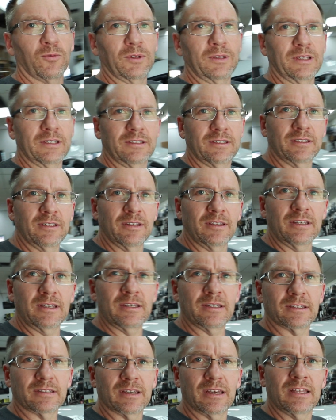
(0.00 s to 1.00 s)
We listened to
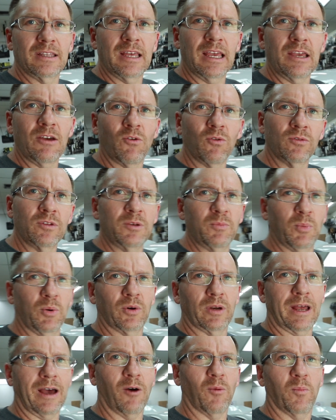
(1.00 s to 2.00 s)
these, and they only
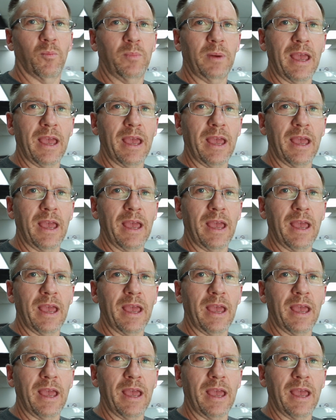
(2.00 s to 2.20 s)
put out